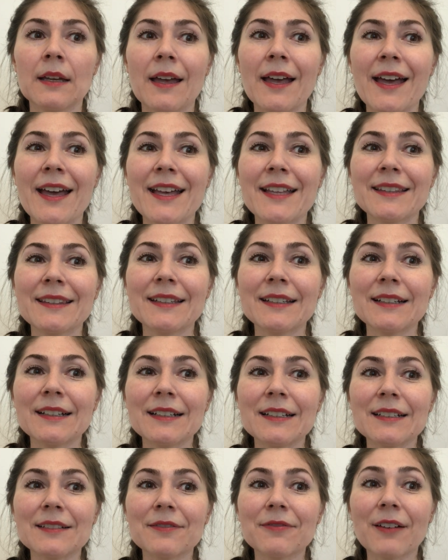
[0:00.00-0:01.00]
And
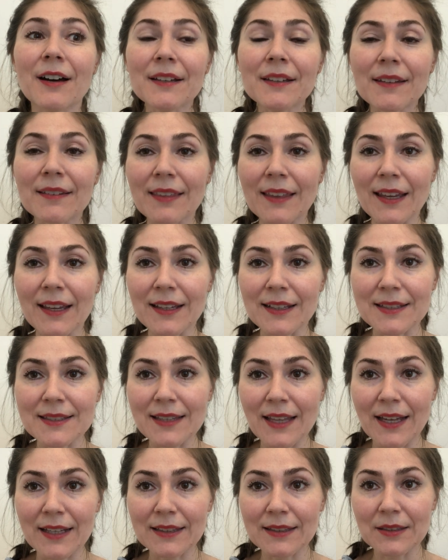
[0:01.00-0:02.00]
the funny thing is
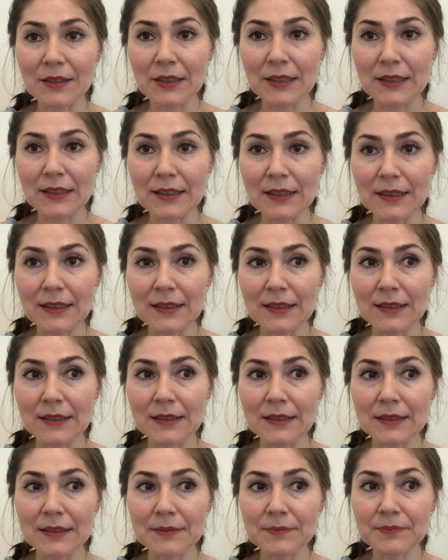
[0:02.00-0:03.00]
that
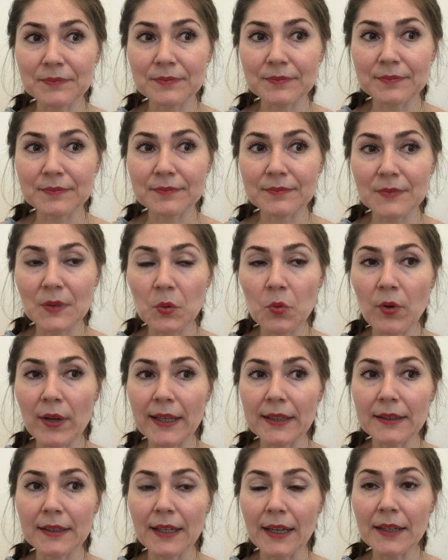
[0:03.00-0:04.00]

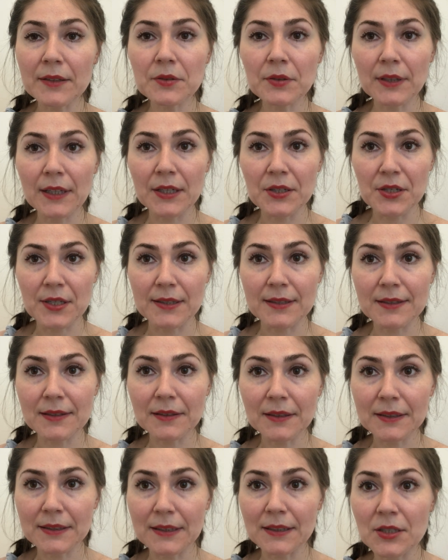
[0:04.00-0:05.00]
when the isolation
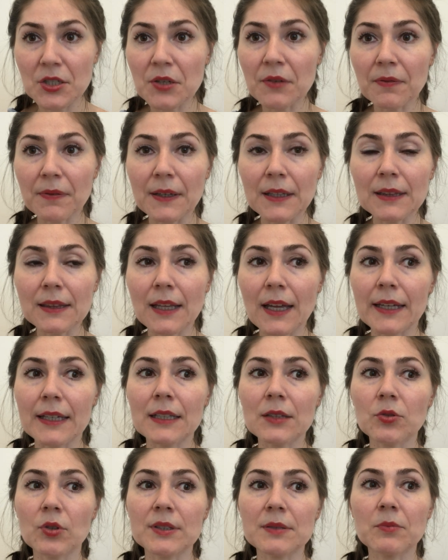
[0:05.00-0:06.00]
started, she felt
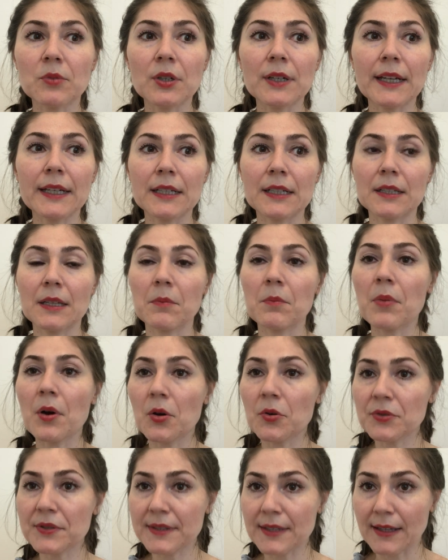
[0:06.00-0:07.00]
like it was more like an
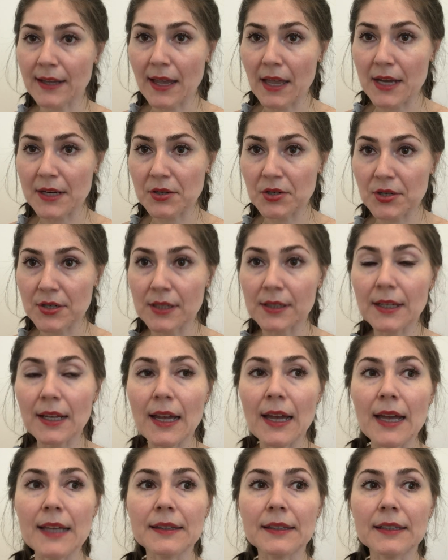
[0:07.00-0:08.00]
imposed action,
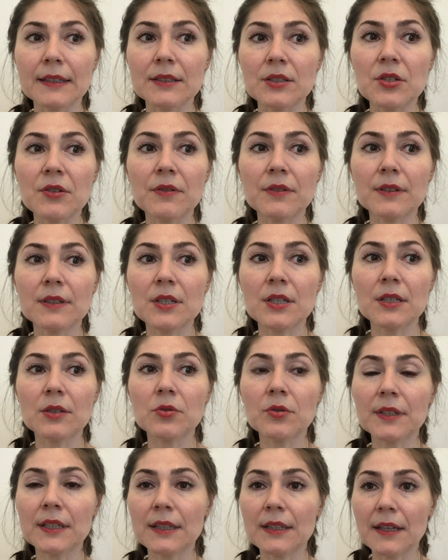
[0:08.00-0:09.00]
and she
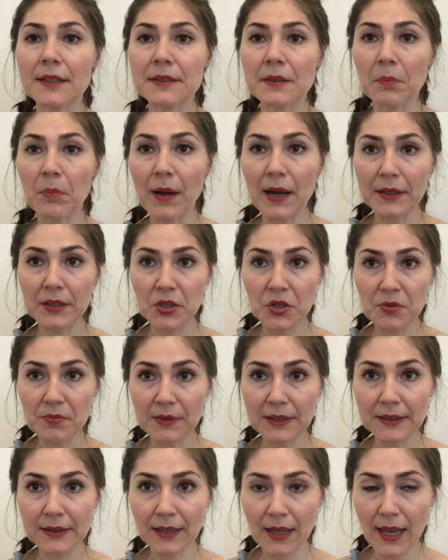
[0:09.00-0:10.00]
took it as a
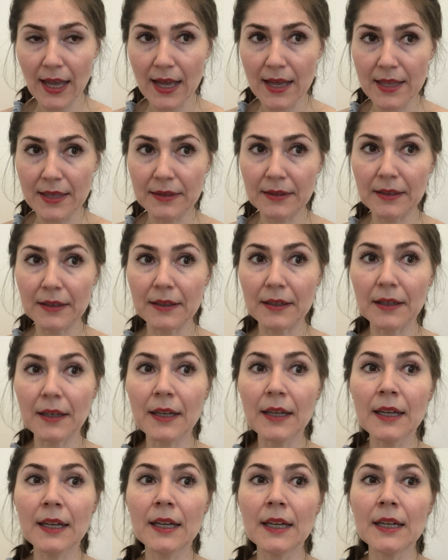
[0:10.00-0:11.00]
punishment,
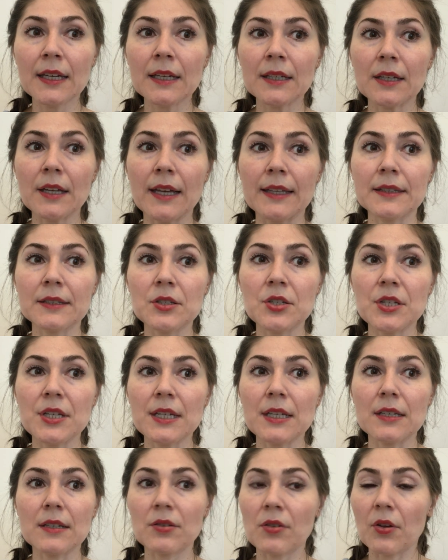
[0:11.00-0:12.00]
and
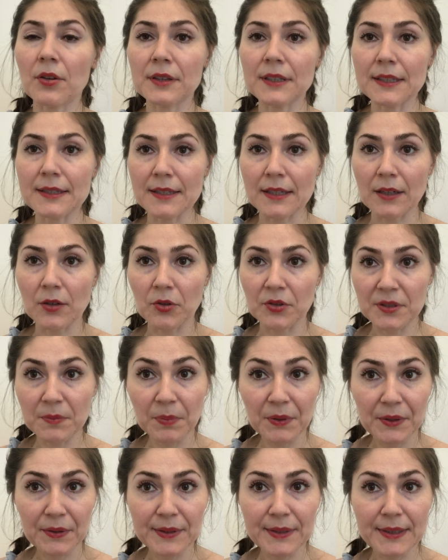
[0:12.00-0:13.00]
she thought it's a
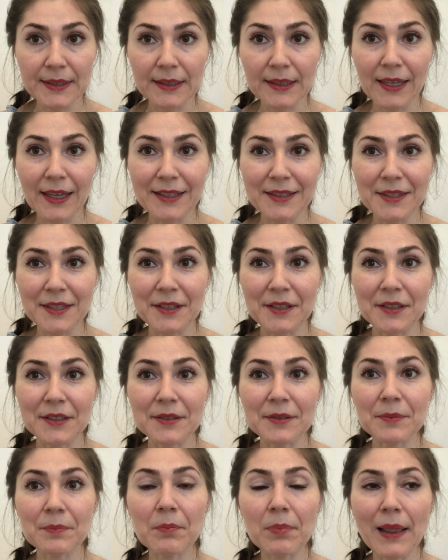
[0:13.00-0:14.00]
conspiracy against
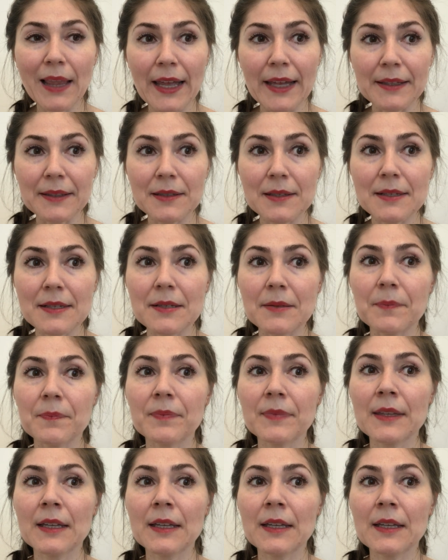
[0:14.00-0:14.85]
her plans.